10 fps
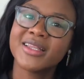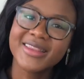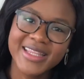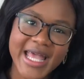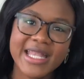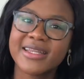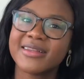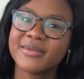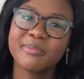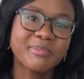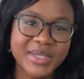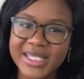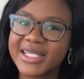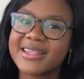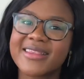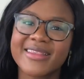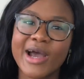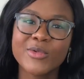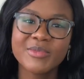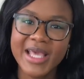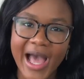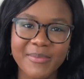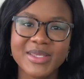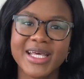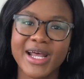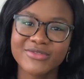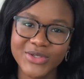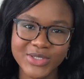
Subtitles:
then be it. I will be happy that I've done